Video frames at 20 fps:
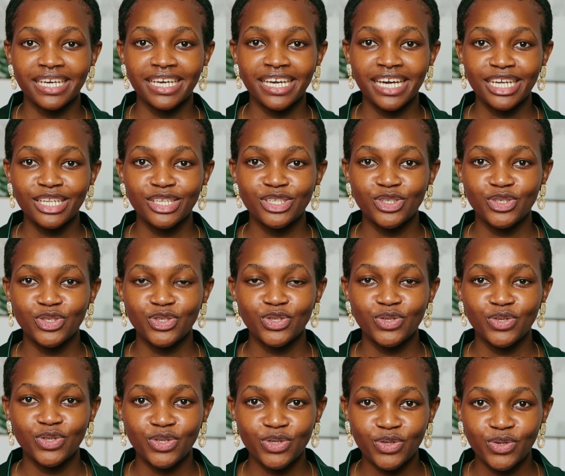get
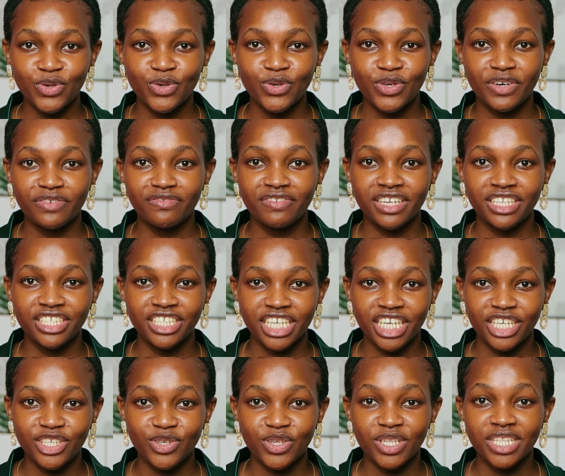to know your
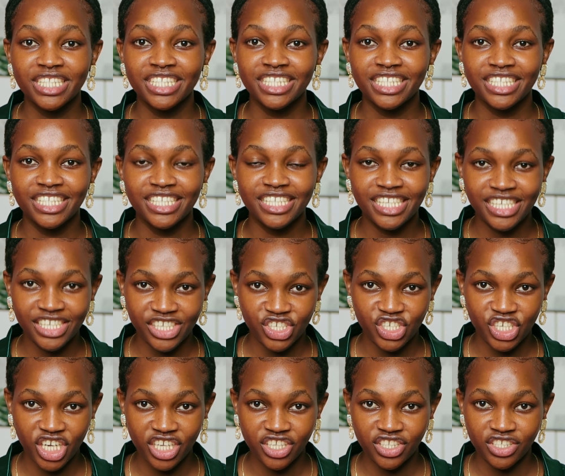vaginal
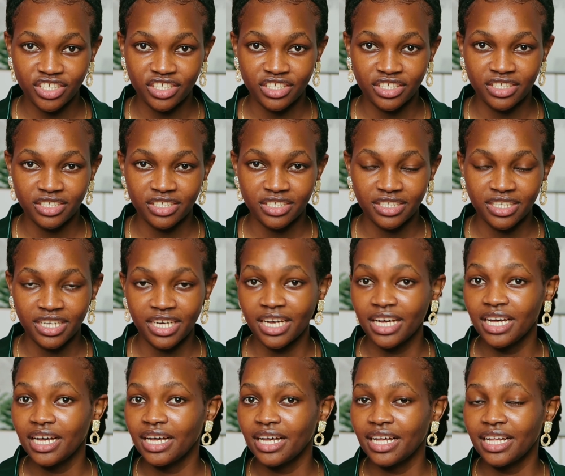discharge.
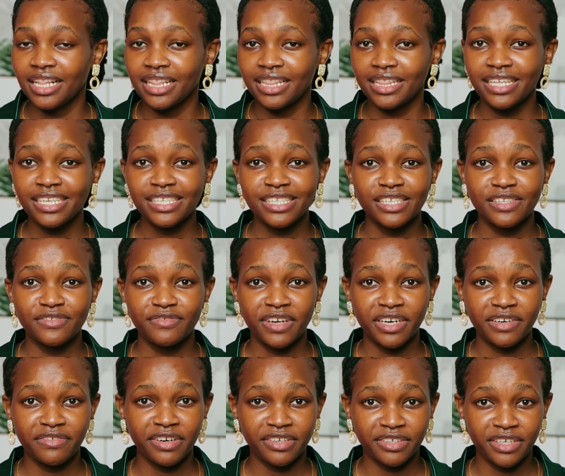This is
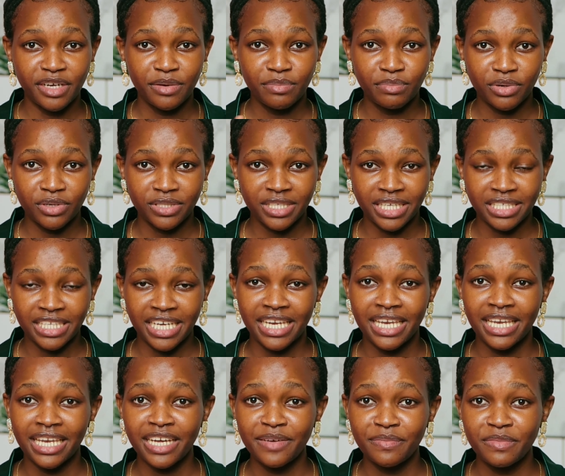very important,
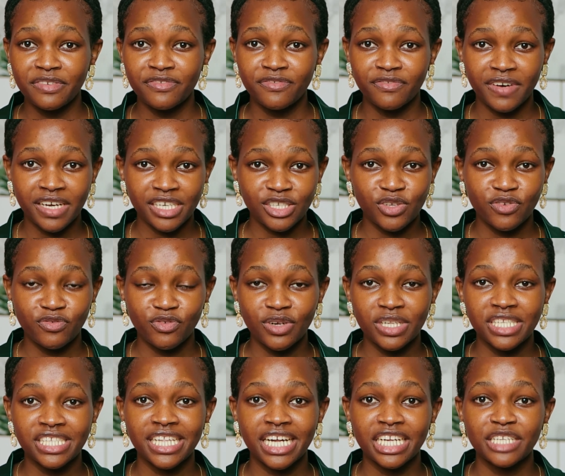and let me first of
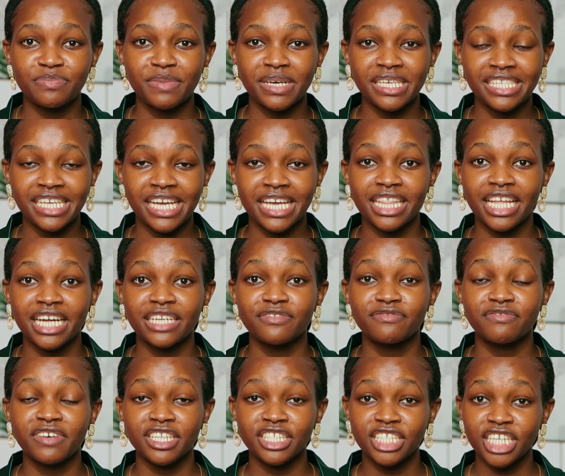all start by saying that
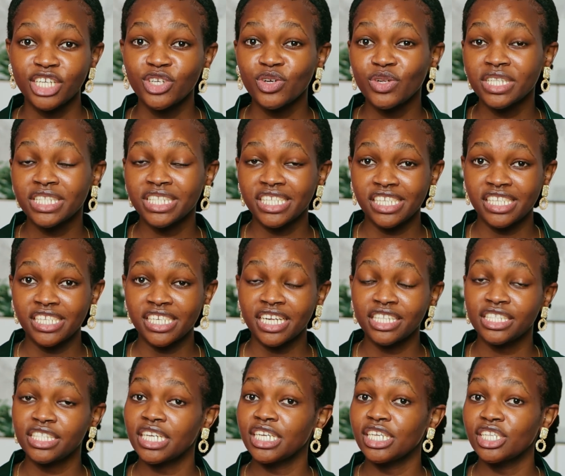vaginal
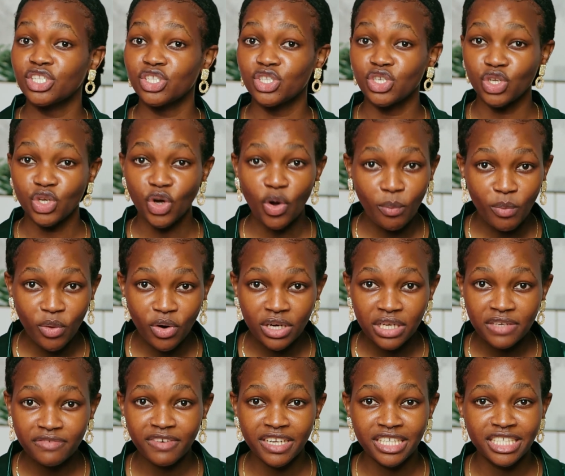discharge is
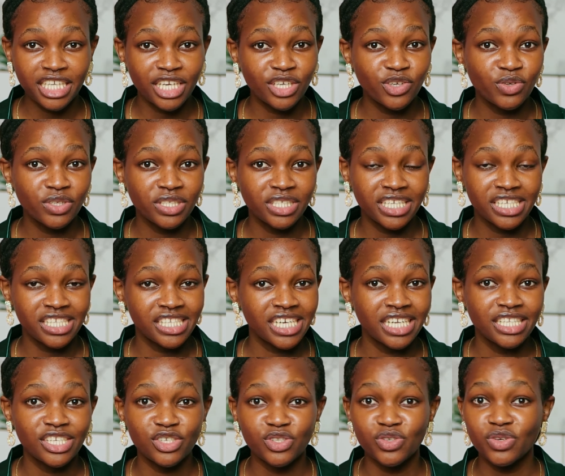normal. Vaginal
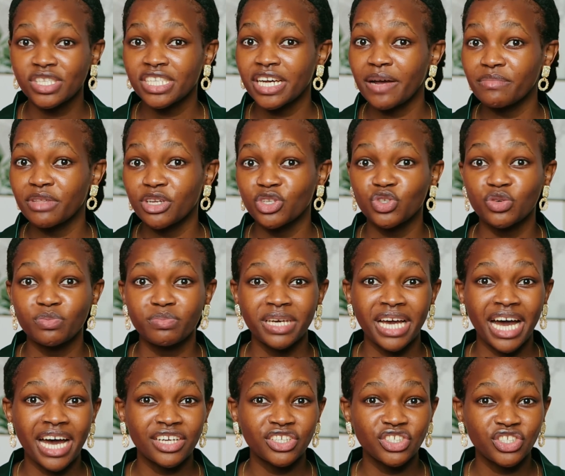discharge is not something to
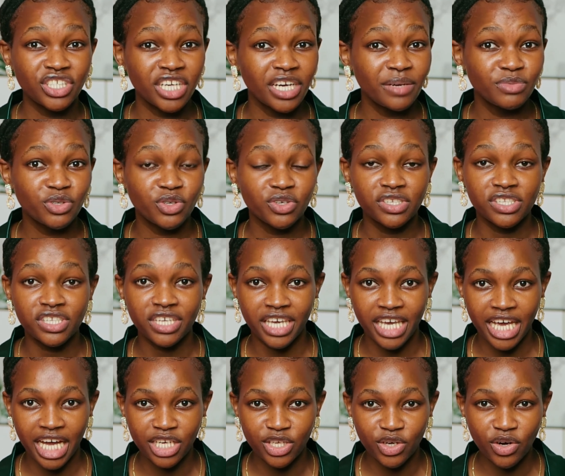be ashamed or
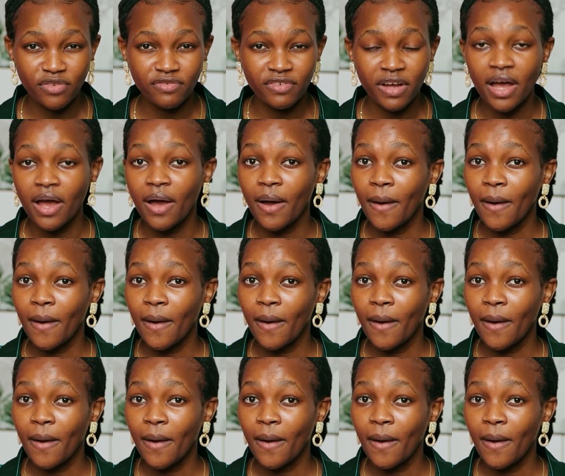scared of,